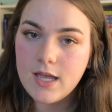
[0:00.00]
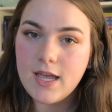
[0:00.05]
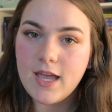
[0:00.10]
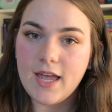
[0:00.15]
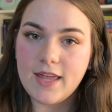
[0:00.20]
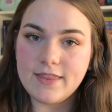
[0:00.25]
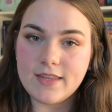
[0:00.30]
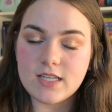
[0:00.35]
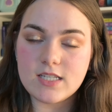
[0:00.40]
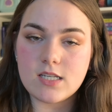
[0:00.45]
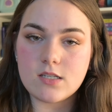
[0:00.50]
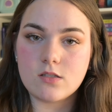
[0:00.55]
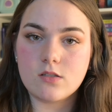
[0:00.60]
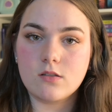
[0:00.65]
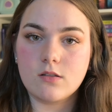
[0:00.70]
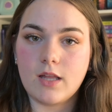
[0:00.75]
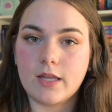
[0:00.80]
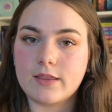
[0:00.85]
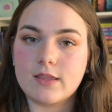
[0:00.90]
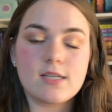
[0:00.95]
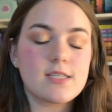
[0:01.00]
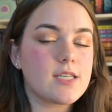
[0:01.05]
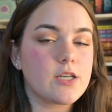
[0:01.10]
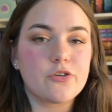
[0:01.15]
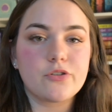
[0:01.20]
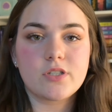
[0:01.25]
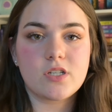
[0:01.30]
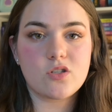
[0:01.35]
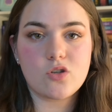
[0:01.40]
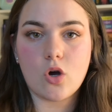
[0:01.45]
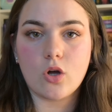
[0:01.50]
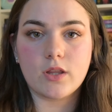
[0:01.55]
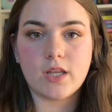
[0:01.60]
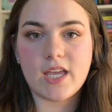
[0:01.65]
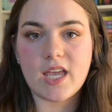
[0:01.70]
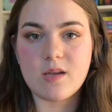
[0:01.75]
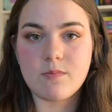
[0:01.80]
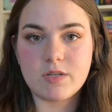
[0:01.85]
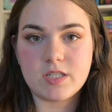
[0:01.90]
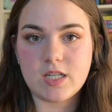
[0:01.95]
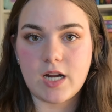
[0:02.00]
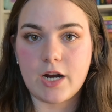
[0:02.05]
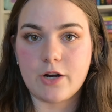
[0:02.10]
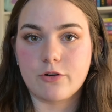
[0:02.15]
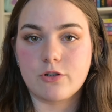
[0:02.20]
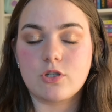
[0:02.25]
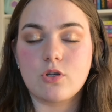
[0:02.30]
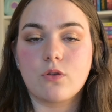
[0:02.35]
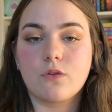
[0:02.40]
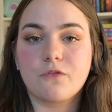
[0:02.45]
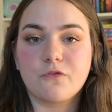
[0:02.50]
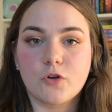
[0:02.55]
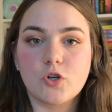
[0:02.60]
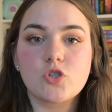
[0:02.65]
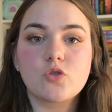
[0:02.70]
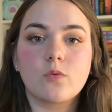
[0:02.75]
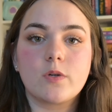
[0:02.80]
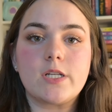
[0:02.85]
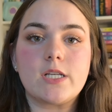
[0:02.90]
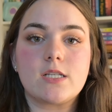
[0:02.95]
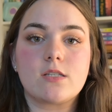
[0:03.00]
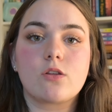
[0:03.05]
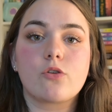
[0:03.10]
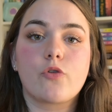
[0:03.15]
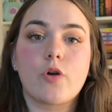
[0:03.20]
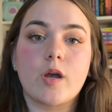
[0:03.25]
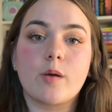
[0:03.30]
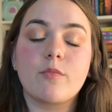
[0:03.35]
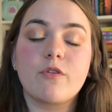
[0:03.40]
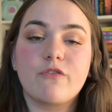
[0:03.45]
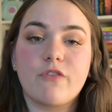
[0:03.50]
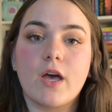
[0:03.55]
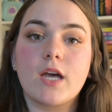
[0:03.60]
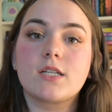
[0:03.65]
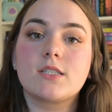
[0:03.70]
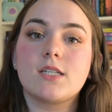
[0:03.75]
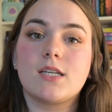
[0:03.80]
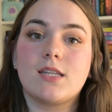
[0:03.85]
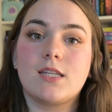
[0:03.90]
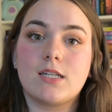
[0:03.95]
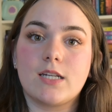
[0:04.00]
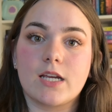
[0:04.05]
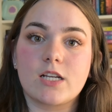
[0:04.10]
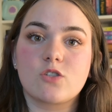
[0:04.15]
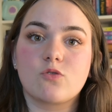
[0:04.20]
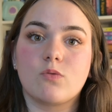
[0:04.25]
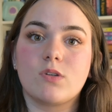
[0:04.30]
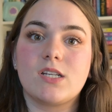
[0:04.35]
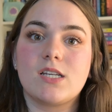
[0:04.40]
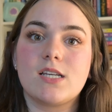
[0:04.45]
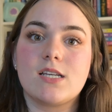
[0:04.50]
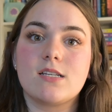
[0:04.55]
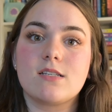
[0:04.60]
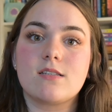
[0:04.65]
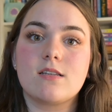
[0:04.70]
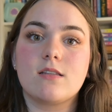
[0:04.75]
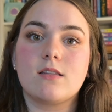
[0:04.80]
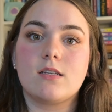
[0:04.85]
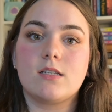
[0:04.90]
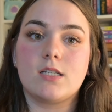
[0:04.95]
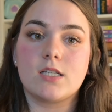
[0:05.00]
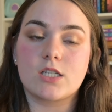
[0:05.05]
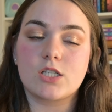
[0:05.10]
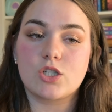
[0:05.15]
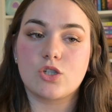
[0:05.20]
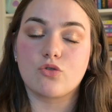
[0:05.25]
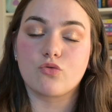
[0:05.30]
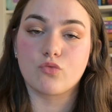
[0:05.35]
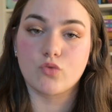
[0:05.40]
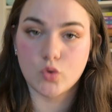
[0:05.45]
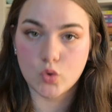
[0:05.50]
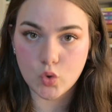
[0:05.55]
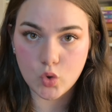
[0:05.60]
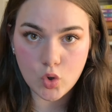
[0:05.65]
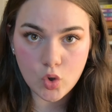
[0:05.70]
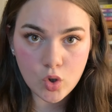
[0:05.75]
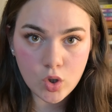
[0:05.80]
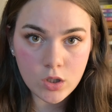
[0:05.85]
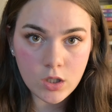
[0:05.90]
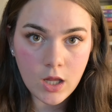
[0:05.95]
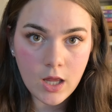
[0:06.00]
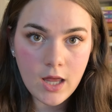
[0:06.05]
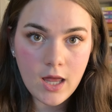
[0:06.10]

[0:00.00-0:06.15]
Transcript: And this series is called The Campus Diary. So the first one is The Graham Effect, and the next one is The Dixon Rule.